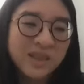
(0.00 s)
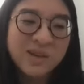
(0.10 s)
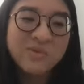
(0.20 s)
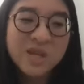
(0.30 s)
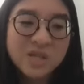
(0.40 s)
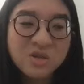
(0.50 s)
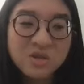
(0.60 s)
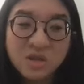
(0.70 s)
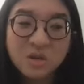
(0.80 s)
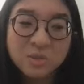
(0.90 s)
think
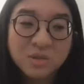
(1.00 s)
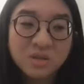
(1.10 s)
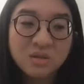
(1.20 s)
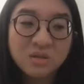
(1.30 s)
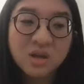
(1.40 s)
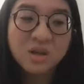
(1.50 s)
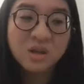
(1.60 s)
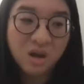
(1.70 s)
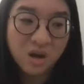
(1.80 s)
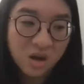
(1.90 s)
research helps a
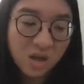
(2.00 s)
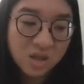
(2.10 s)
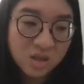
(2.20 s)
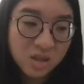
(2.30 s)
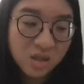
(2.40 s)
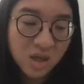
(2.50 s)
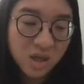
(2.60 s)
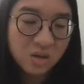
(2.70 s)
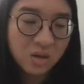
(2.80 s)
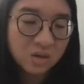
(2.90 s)
lot.
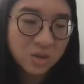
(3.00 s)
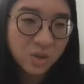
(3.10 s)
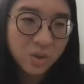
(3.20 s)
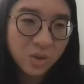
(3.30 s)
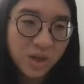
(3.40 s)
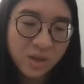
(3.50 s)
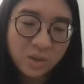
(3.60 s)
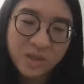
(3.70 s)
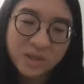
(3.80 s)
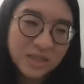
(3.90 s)
And also, I
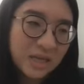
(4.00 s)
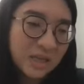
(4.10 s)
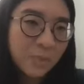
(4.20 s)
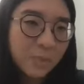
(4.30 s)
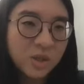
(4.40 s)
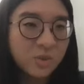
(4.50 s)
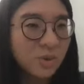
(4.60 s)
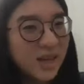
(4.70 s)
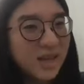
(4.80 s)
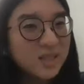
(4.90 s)
don't want to say that, but
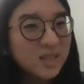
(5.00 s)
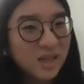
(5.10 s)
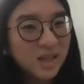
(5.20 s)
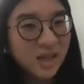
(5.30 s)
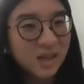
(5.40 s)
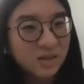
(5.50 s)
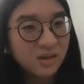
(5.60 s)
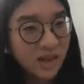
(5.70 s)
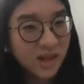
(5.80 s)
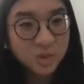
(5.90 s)
grades and
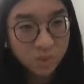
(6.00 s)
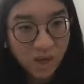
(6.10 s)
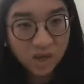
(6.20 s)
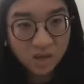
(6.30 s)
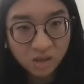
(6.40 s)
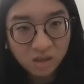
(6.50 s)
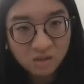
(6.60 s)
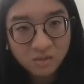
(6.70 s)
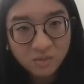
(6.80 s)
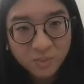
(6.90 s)
the class rank
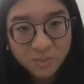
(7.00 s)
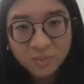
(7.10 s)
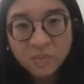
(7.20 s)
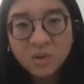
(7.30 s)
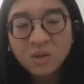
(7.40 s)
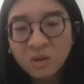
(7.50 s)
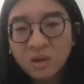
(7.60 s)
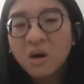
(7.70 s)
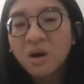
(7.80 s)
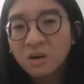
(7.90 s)

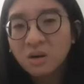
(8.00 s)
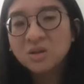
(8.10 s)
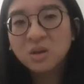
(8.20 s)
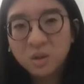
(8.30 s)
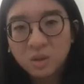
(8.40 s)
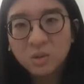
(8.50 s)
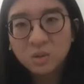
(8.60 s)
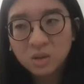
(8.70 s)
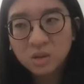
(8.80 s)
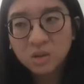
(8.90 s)

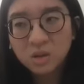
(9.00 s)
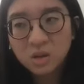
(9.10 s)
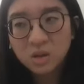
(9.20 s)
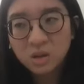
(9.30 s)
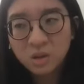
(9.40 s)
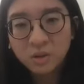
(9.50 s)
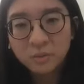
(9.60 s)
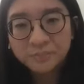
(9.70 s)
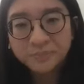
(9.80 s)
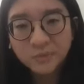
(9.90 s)
also
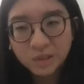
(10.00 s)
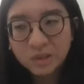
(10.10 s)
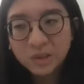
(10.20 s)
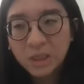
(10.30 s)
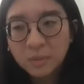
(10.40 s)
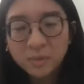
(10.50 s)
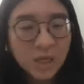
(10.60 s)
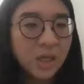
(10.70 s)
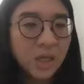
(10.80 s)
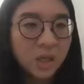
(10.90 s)

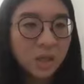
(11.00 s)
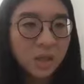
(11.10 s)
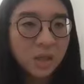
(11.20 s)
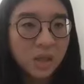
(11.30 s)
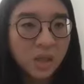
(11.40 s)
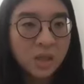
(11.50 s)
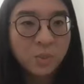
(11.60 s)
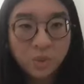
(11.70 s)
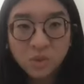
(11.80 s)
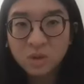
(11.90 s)
play an
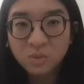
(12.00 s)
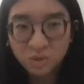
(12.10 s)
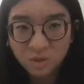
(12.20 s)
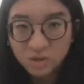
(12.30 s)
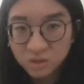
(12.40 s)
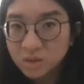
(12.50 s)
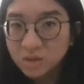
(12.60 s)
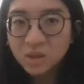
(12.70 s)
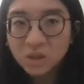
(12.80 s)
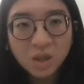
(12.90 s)
important role
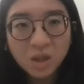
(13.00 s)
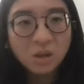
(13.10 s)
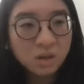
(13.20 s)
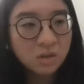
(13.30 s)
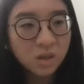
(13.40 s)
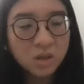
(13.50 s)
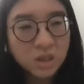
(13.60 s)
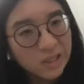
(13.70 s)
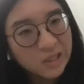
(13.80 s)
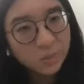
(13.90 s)
in
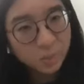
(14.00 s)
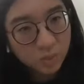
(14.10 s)
orthodontic